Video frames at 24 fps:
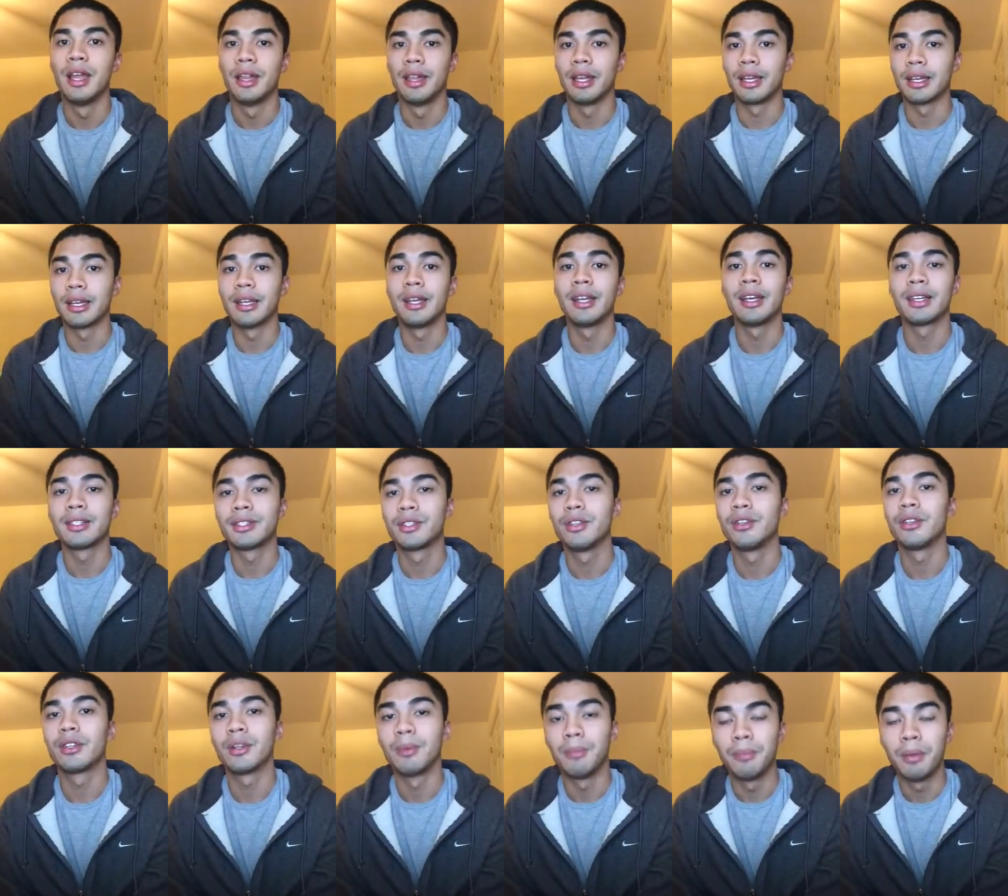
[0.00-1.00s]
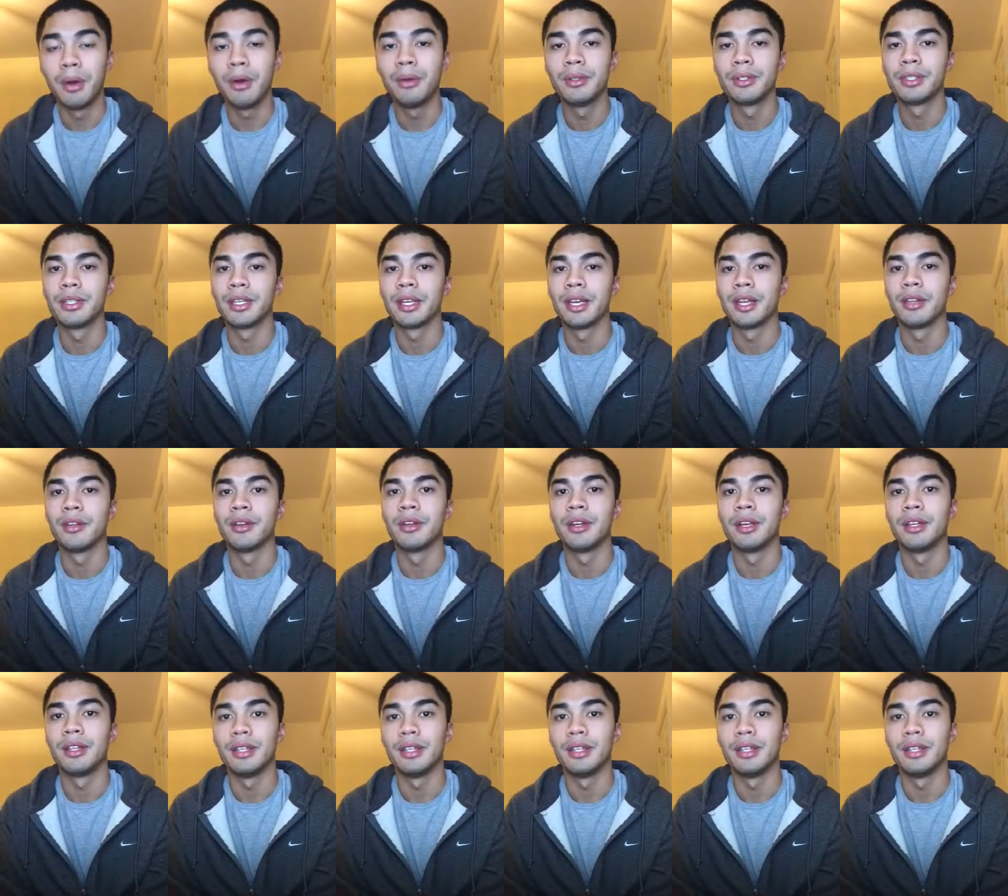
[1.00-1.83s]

that connect certain components together,